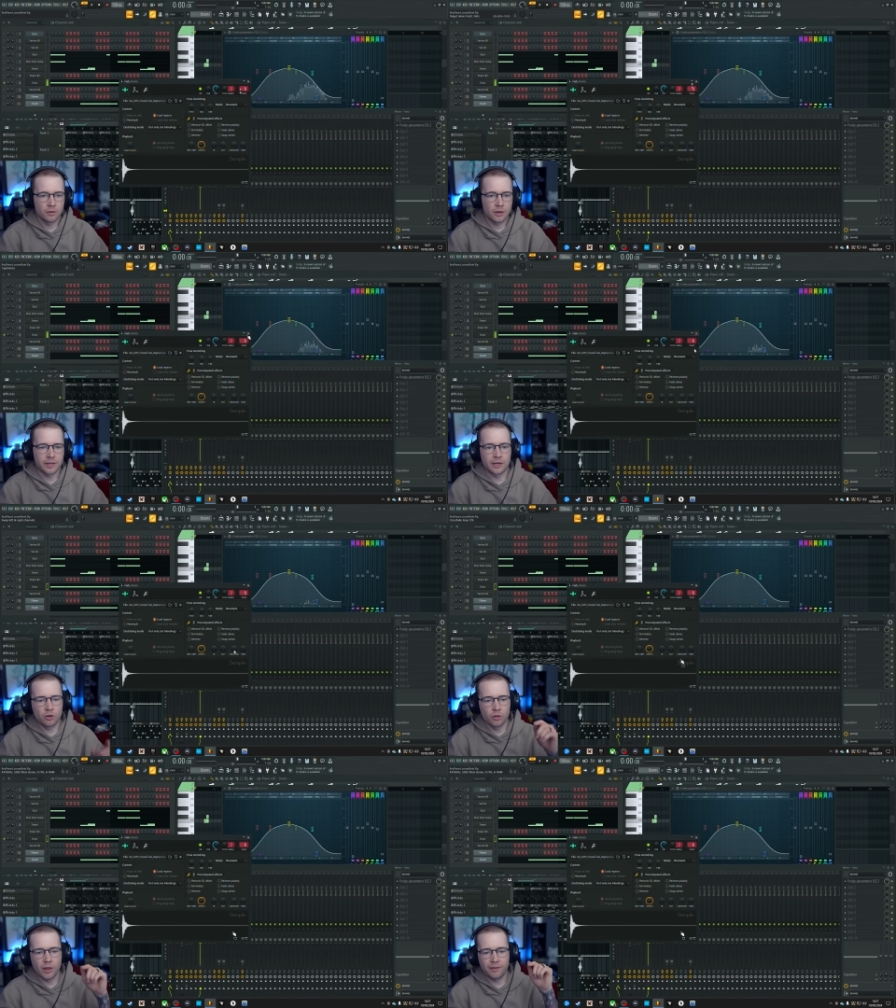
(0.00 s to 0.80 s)
it takes
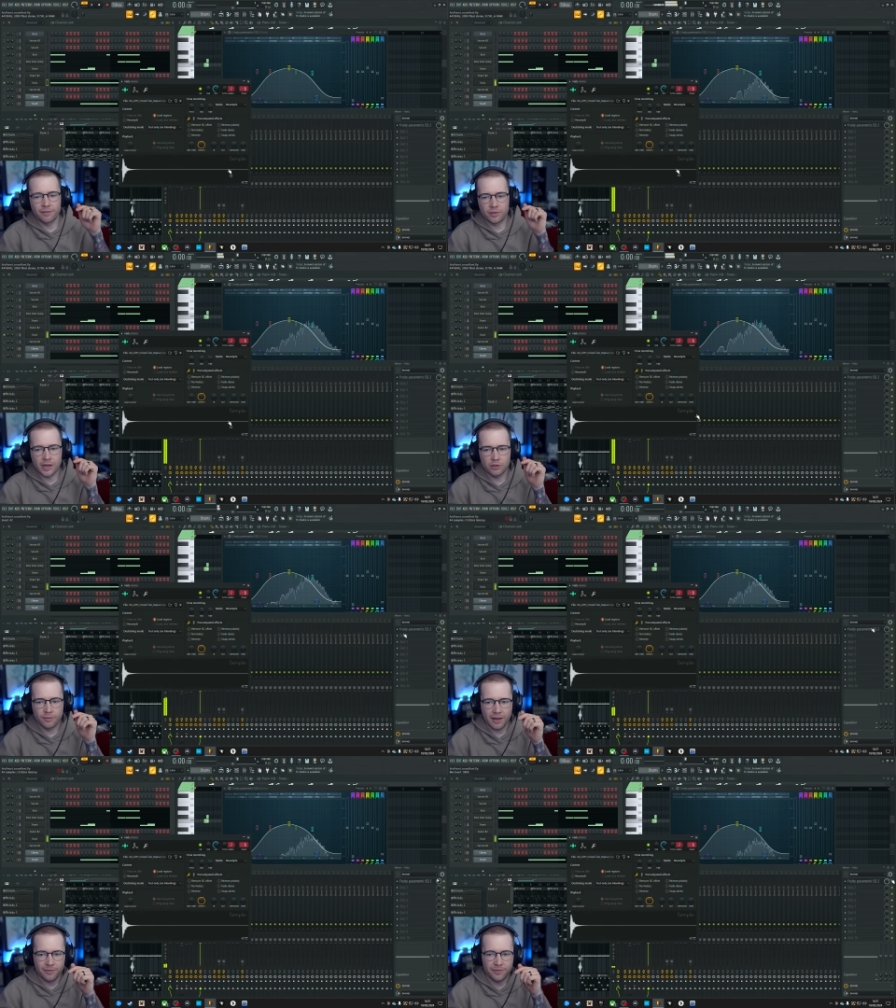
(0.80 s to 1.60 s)
off
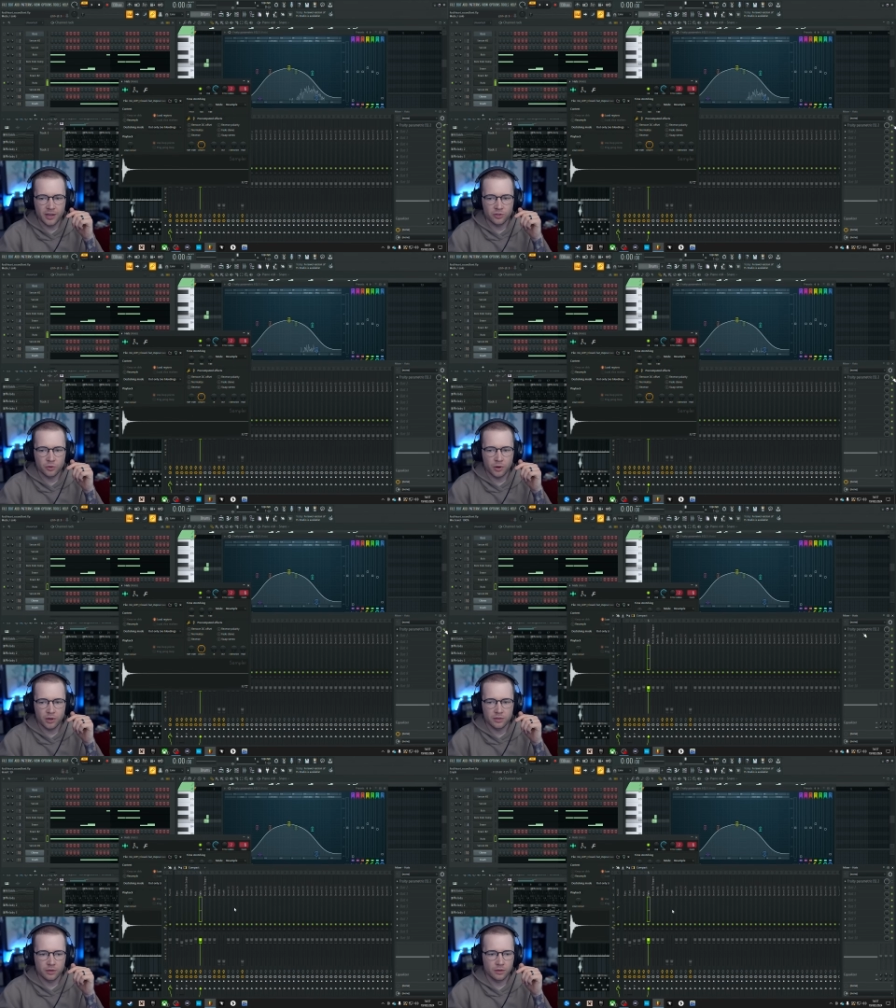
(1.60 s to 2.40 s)
that fizz as well.
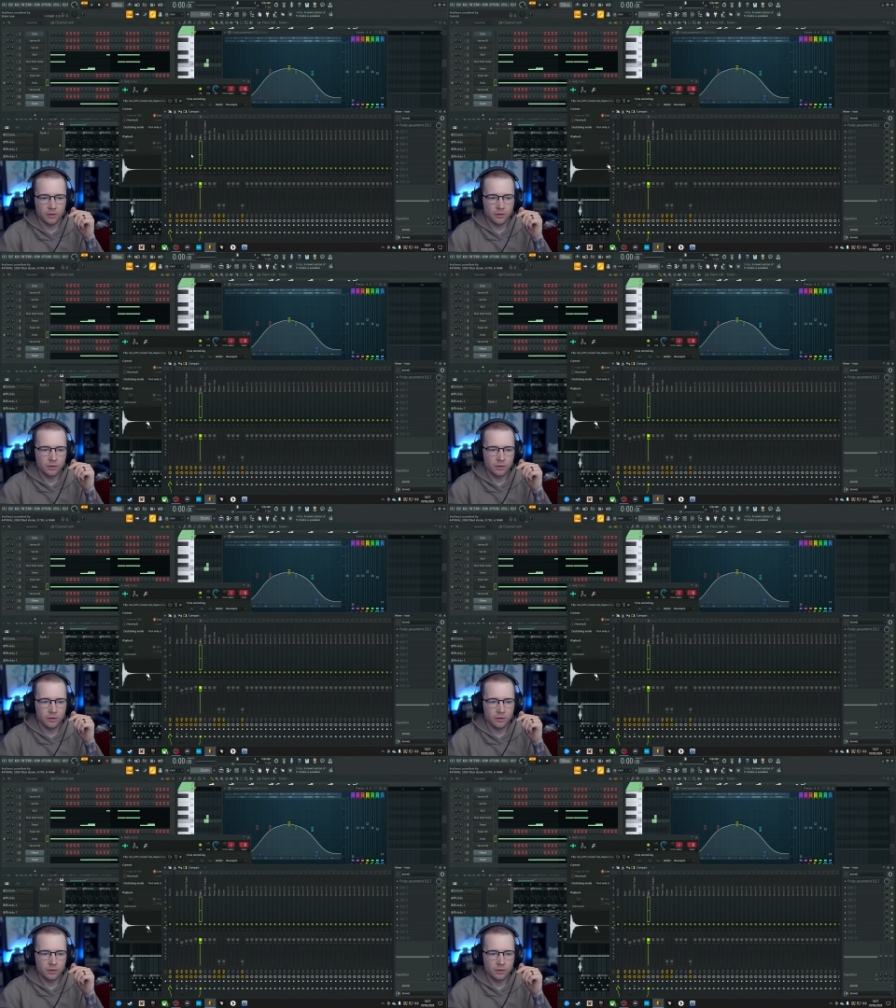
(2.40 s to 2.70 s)
Listen.